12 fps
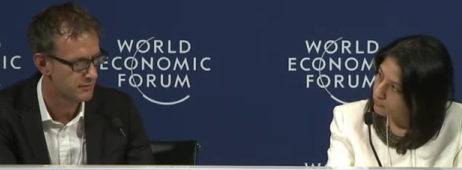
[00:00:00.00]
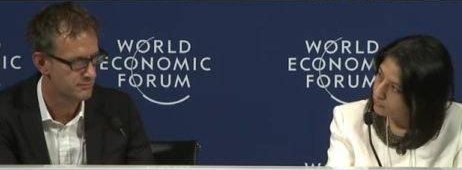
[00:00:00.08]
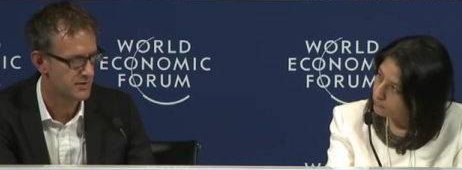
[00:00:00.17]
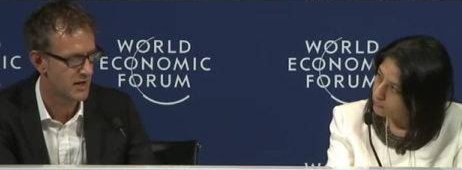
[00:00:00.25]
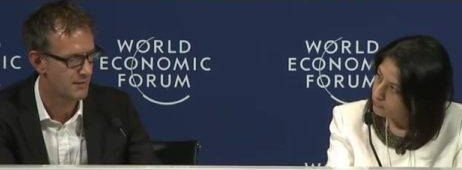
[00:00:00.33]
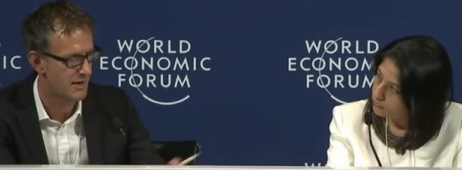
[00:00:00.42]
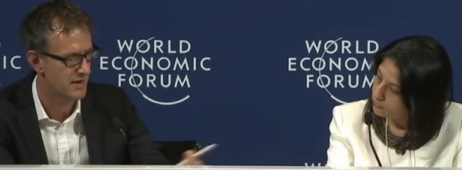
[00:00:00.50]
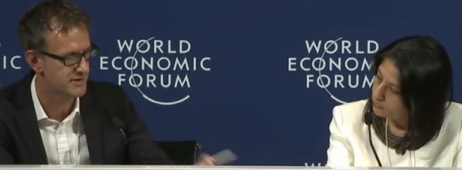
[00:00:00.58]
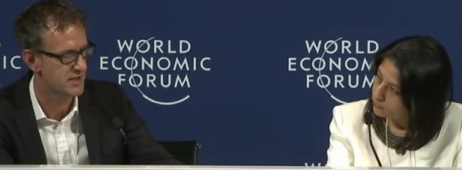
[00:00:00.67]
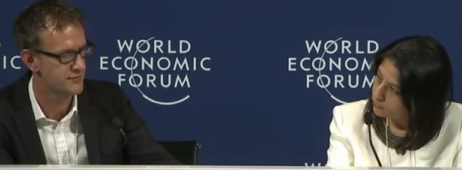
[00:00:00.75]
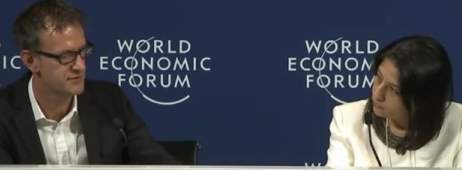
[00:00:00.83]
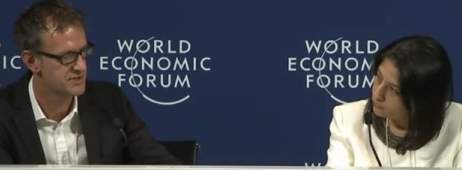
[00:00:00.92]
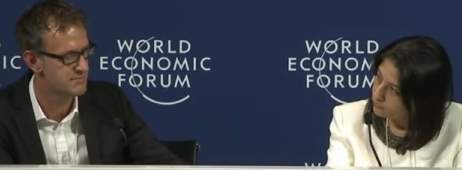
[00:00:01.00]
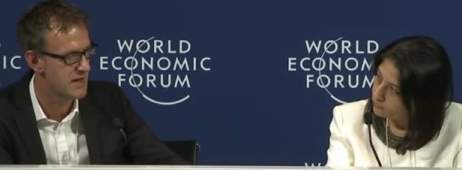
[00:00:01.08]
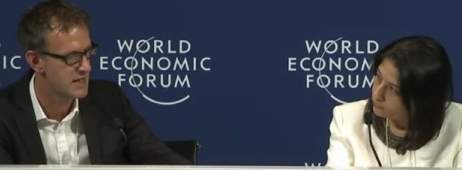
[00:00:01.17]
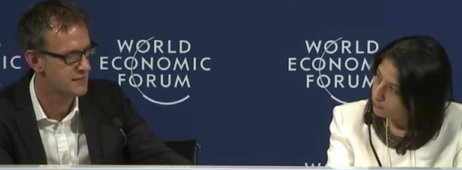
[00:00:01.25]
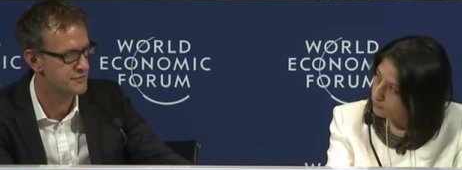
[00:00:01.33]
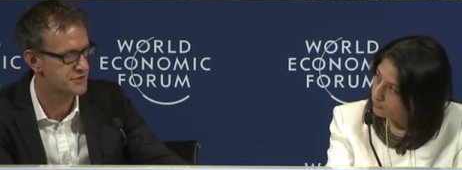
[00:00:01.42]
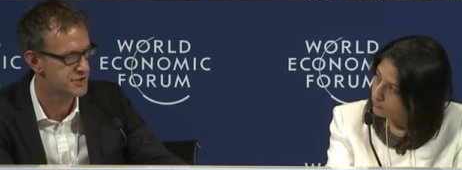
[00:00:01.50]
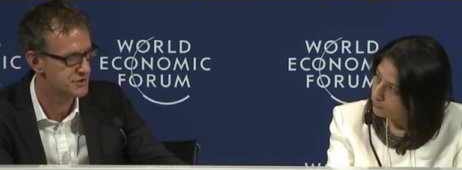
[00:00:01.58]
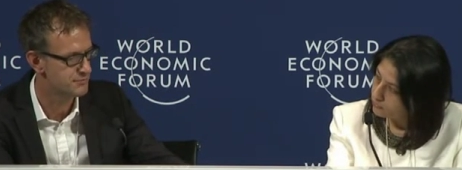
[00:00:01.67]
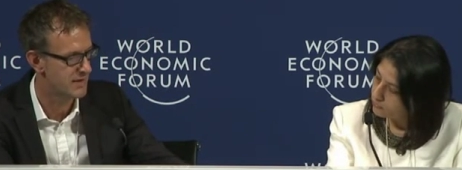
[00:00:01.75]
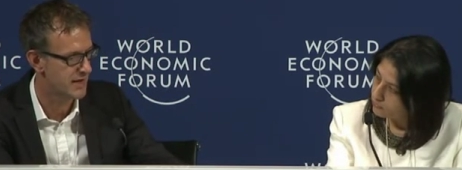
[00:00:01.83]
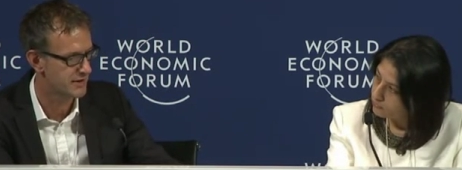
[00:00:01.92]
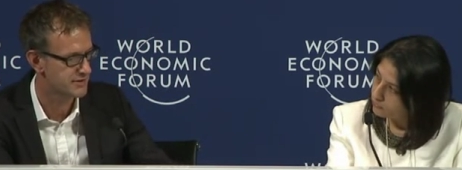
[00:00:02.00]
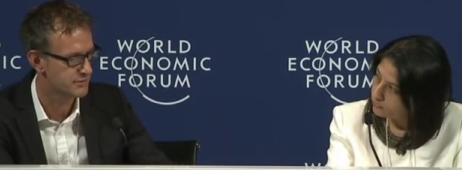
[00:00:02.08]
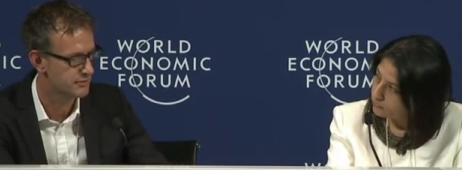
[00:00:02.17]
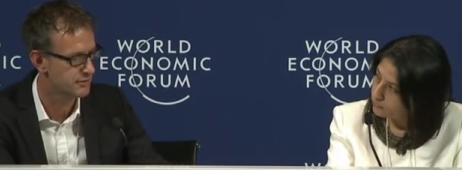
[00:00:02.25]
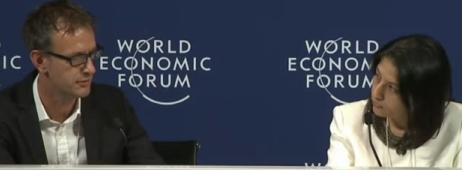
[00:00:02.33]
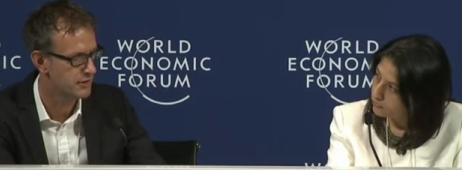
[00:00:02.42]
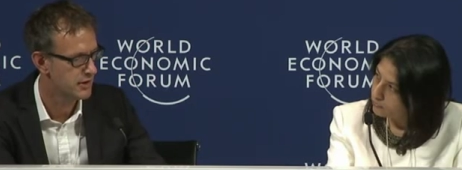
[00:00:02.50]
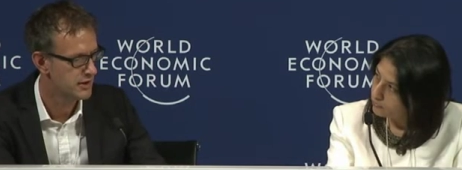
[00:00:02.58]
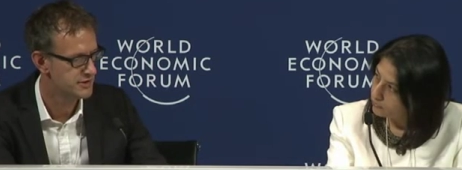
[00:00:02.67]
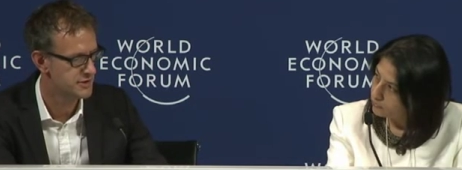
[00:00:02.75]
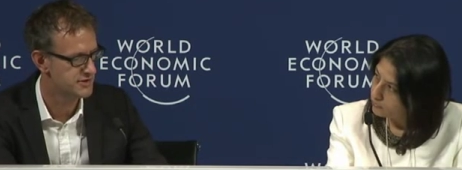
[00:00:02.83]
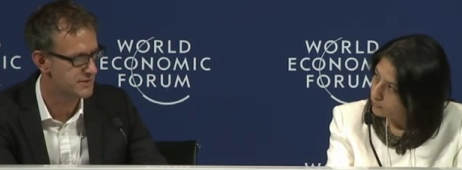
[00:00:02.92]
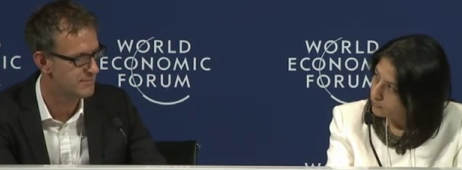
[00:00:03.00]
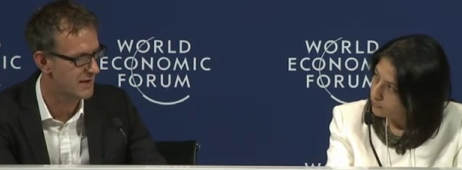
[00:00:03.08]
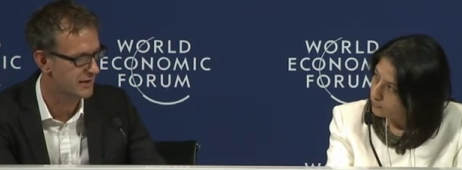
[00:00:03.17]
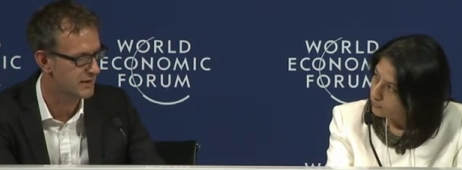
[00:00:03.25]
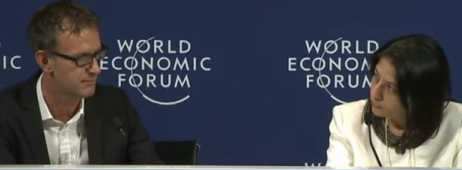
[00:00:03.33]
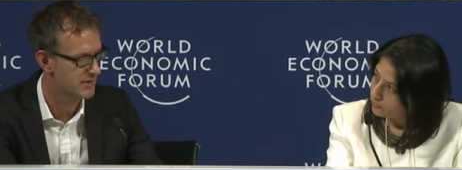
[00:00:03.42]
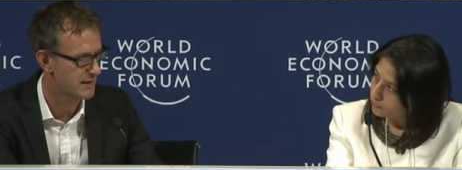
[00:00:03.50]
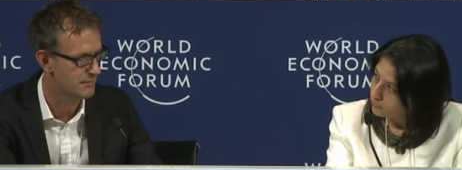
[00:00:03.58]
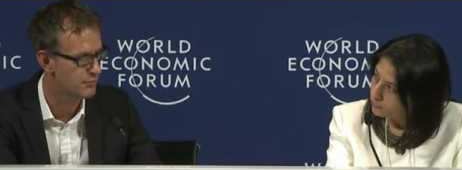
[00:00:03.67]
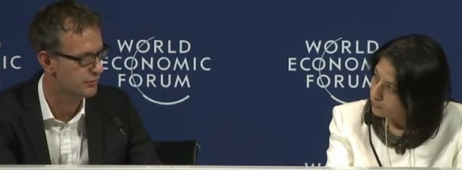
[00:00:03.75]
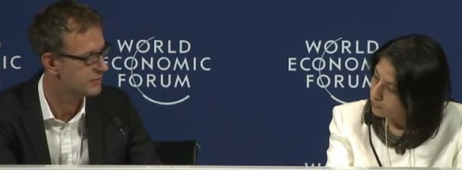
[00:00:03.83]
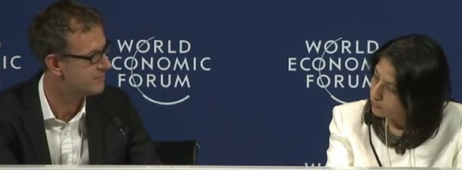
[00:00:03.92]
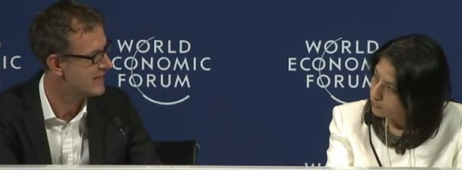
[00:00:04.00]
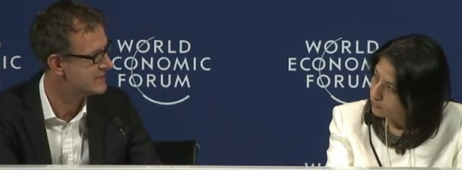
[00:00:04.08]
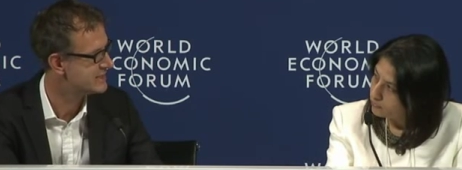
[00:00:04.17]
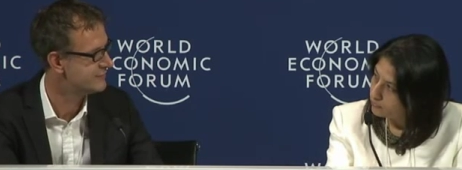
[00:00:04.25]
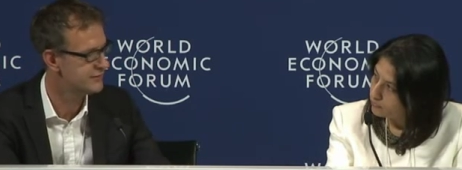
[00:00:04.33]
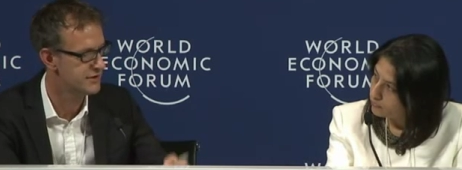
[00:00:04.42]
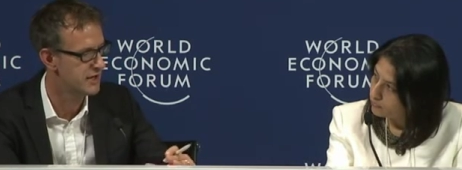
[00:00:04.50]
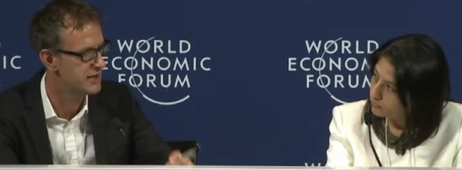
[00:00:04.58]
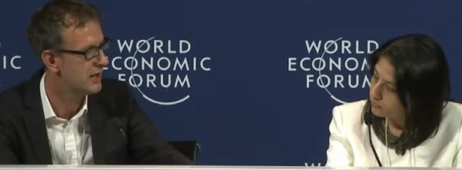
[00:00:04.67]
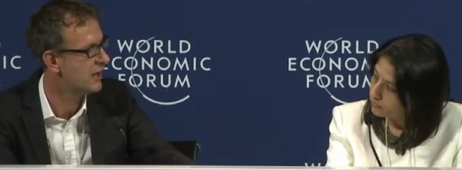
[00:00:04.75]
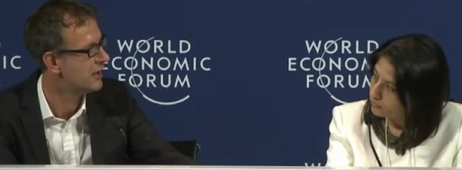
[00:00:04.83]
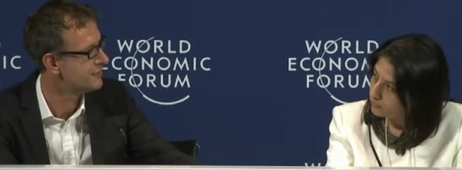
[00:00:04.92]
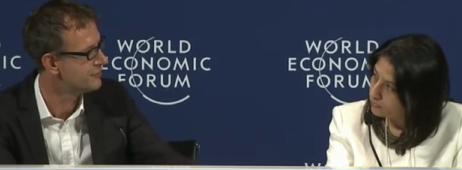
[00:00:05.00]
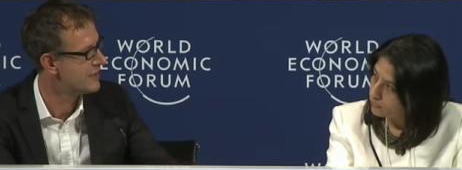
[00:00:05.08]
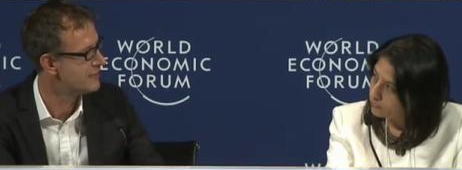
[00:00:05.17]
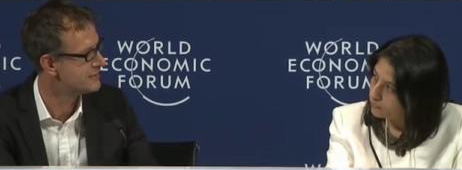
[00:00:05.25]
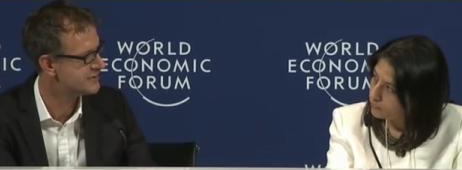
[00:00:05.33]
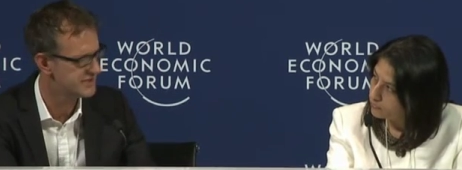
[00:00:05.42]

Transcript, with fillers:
Speaker 1: become outside the domain of traditional banks, or do you see banking becoming more competitive in, in other areas?